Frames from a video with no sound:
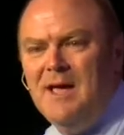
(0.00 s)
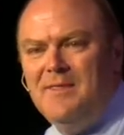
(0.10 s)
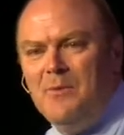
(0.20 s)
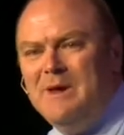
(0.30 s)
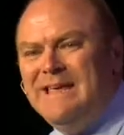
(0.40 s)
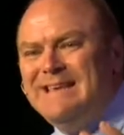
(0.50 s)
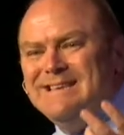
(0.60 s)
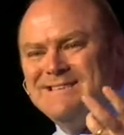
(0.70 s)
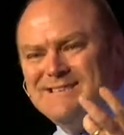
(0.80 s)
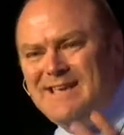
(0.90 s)
that we need to
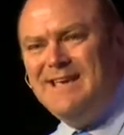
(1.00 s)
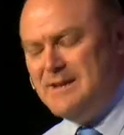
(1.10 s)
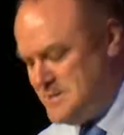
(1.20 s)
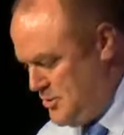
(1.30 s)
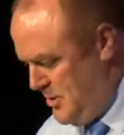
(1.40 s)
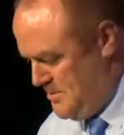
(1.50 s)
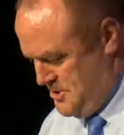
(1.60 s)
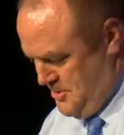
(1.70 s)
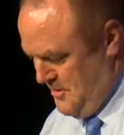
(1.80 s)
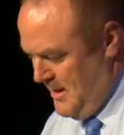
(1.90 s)
see in
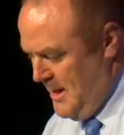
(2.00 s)
Scripture